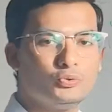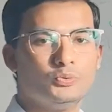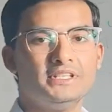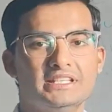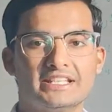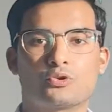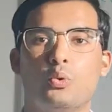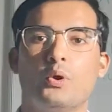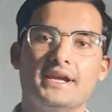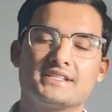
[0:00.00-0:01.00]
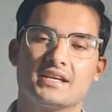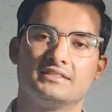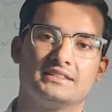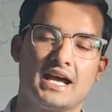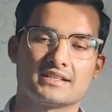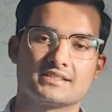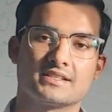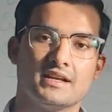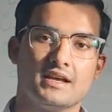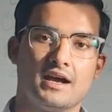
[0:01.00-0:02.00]
we equate that
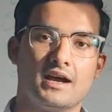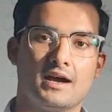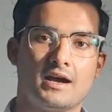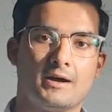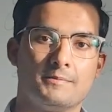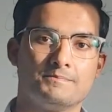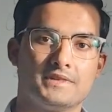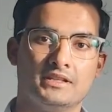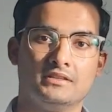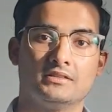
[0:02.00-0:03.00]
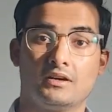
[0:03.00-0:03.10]
in a